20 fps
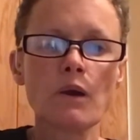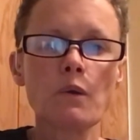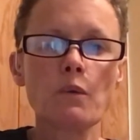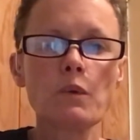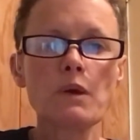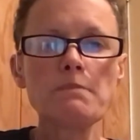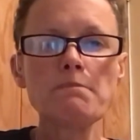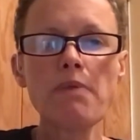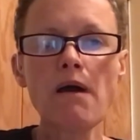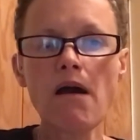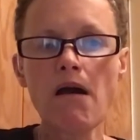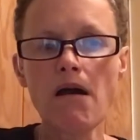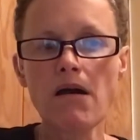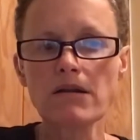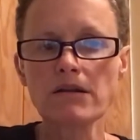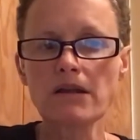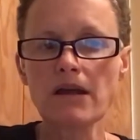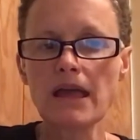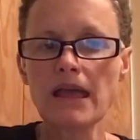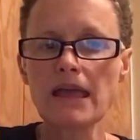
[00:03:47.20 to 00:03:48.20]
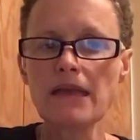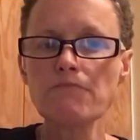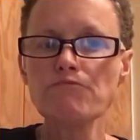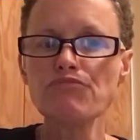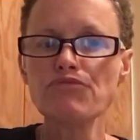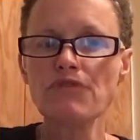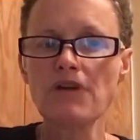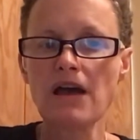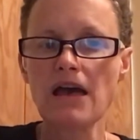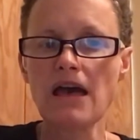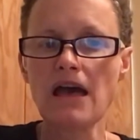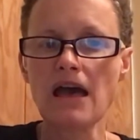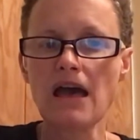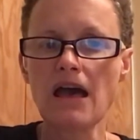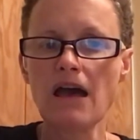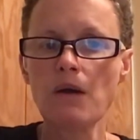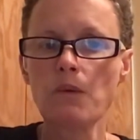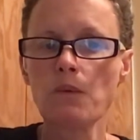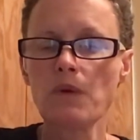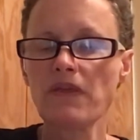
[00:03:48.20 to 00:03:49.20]
We partner in
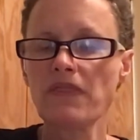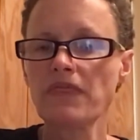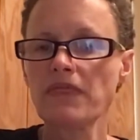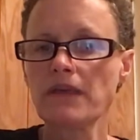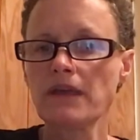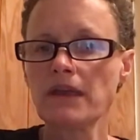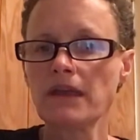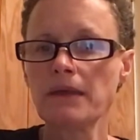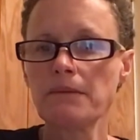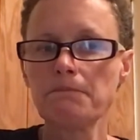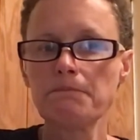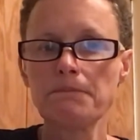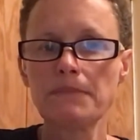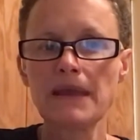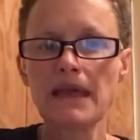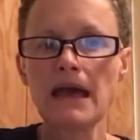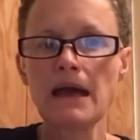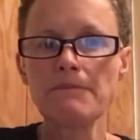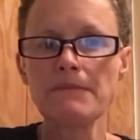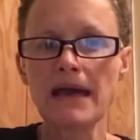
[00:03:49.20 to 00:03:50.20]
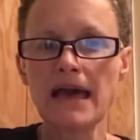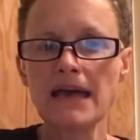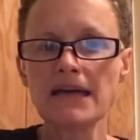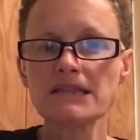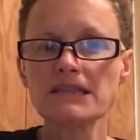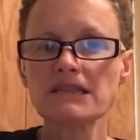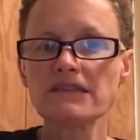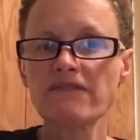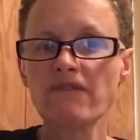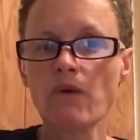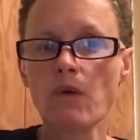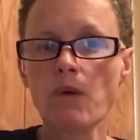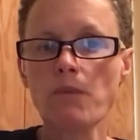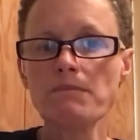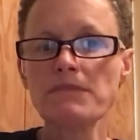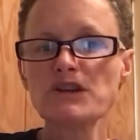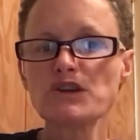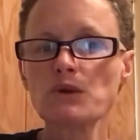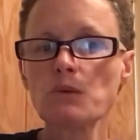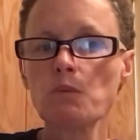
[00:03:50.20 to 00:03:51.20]
prayer with the BMS for
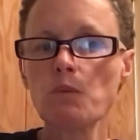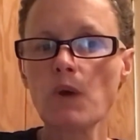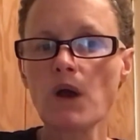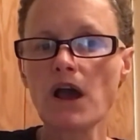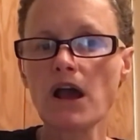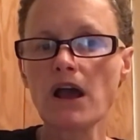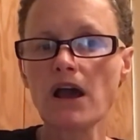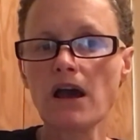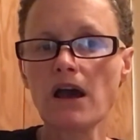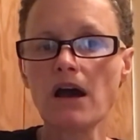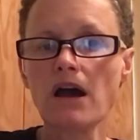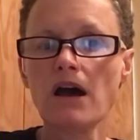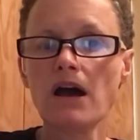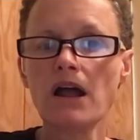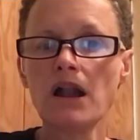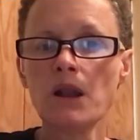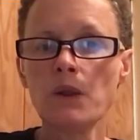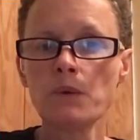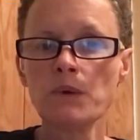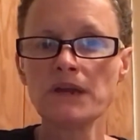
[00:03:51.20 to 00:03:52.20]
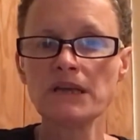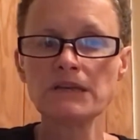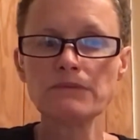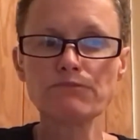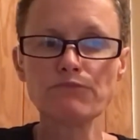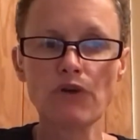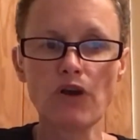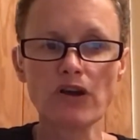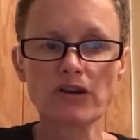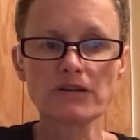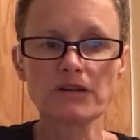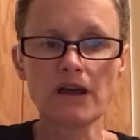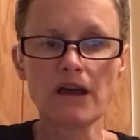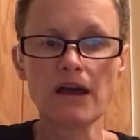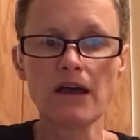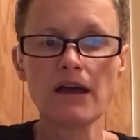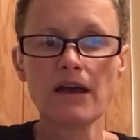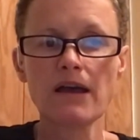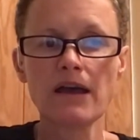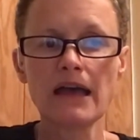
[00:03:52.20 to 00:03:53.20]
mission worker Louise Proctor
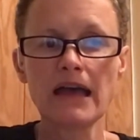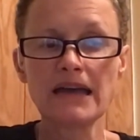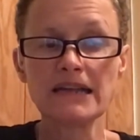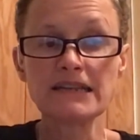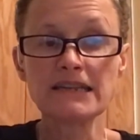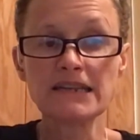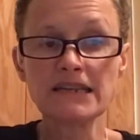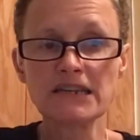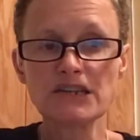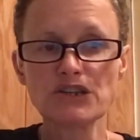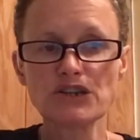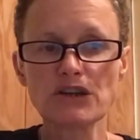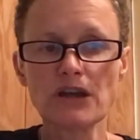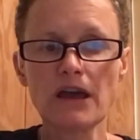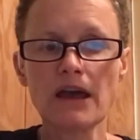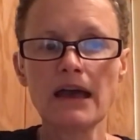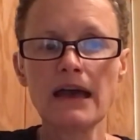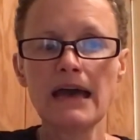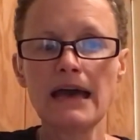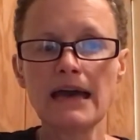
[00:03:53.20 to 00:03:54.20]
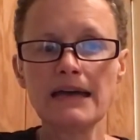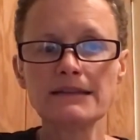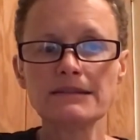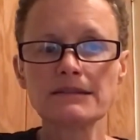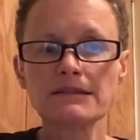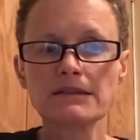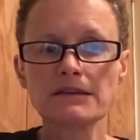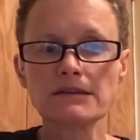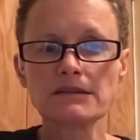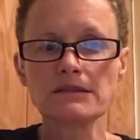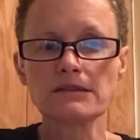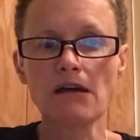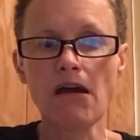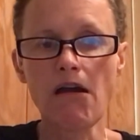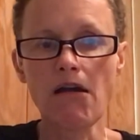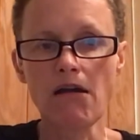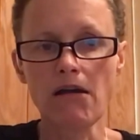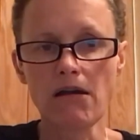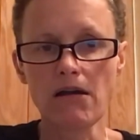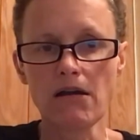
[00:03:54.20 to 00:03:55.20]
and teacher Esther
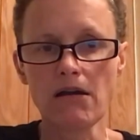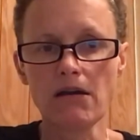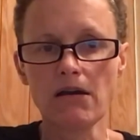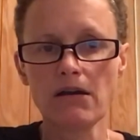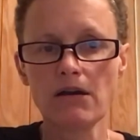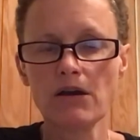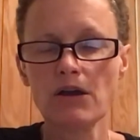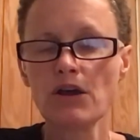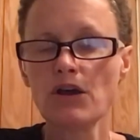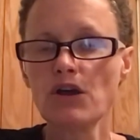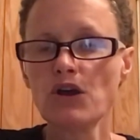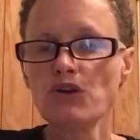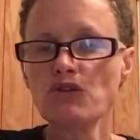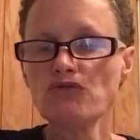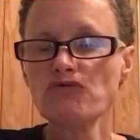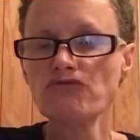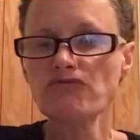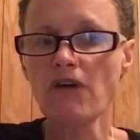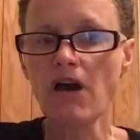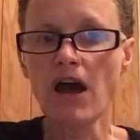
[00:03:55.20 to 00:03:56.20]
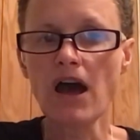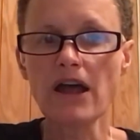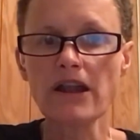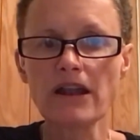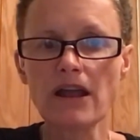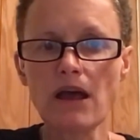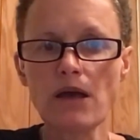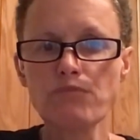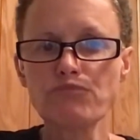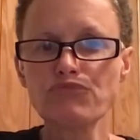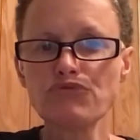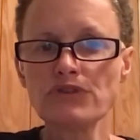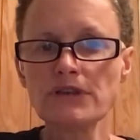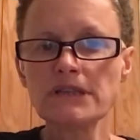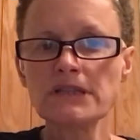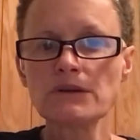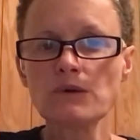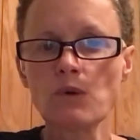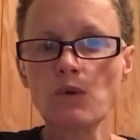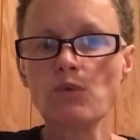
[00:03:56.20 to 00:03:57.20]
Sarker, who run a
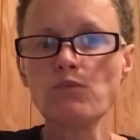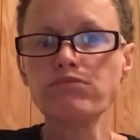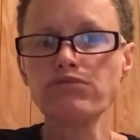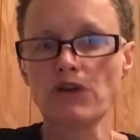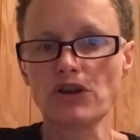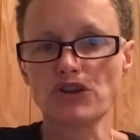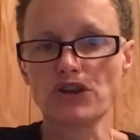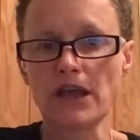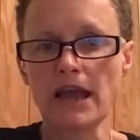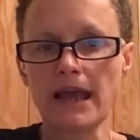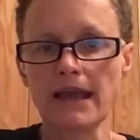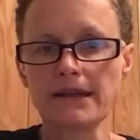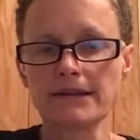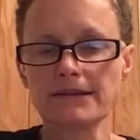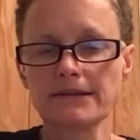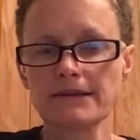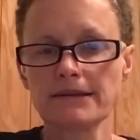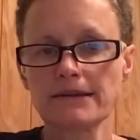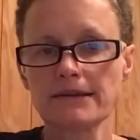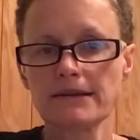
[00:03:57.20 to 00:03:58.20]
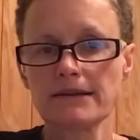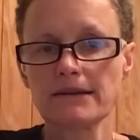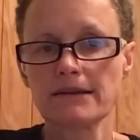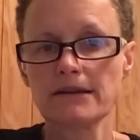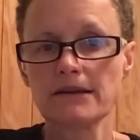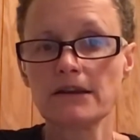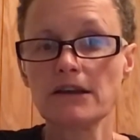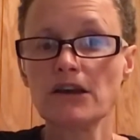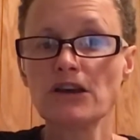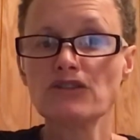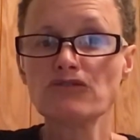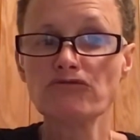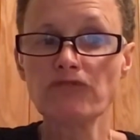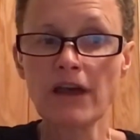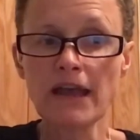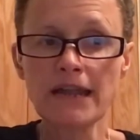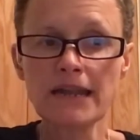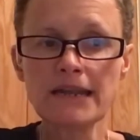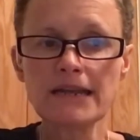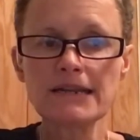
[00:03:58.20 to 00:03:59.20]
preschool project
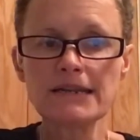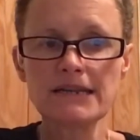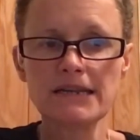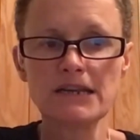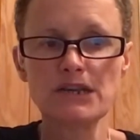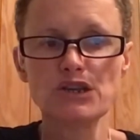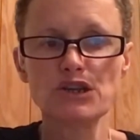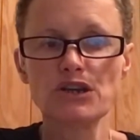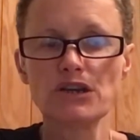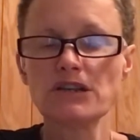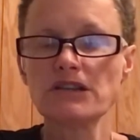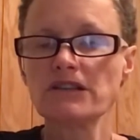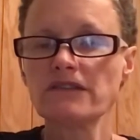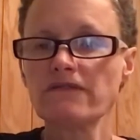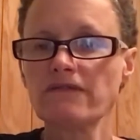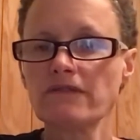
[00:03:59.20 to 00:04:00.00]
training teachers